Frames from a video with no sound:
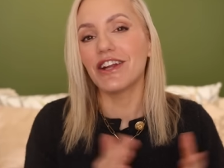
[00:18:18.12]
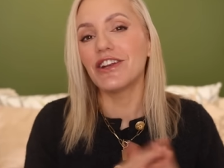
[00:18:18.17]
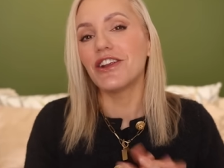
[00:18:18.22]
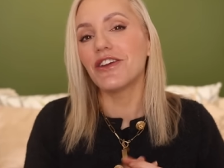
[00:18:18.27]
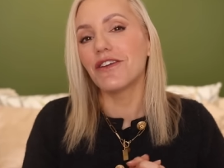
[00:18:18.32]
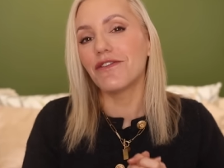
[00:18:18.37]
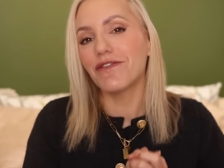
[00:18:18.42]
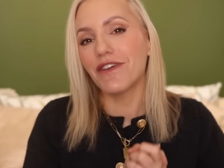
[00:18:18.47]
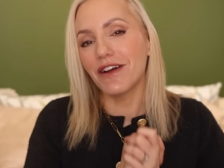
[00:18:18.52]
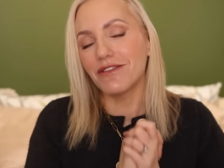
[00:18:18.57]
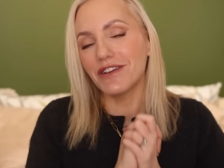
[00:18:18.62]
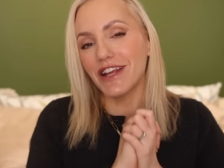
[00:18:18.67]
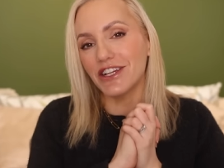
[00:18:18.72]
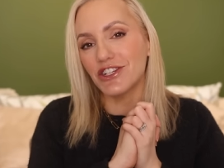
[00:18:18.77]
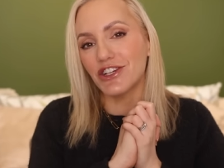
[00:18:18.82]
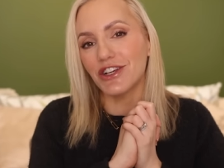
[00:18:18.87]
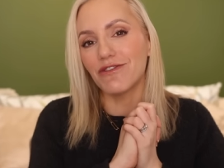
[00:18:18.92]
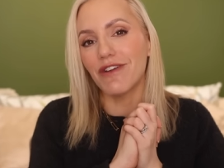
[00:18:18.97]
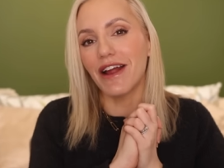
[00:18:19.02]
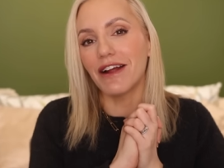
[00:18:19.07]
another
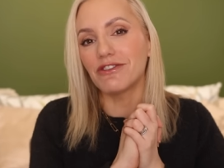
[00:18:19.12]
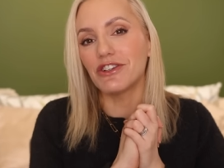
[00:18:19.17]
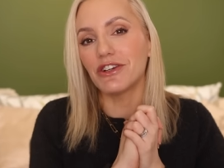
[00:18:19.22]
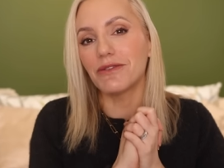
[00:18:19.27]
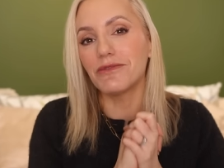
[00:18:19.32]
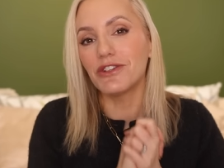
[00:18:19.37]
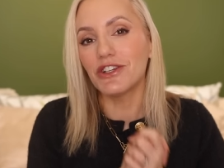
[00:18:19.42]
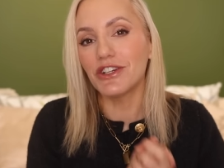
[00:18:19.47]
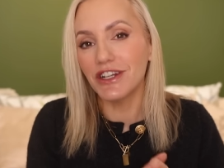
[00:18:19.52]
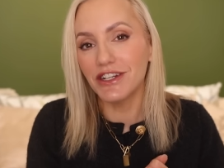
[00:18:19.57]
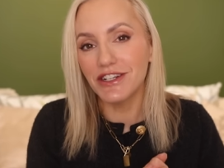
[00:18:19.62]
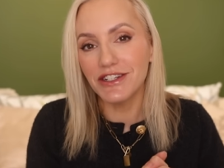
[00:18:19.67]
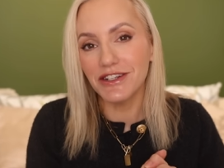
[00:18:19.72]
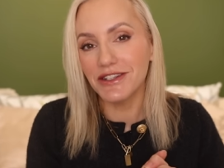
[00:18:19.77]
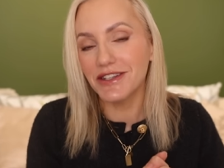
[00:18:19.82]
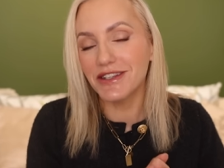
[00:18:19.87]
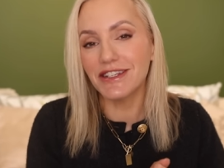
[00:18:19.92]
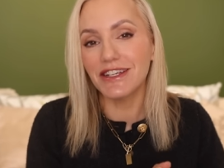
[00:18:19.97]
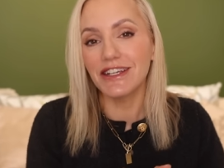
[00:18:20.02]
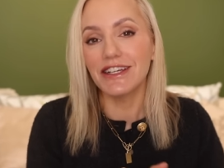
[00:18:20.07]
foundation roundup done and
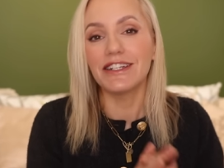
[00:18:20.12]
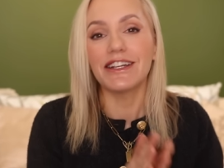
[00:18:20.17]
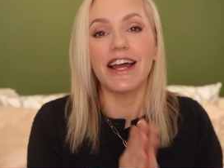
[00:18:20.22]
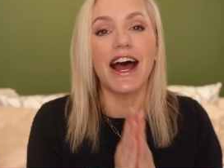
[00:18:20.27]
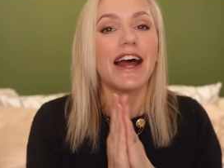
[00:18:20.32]
dusted.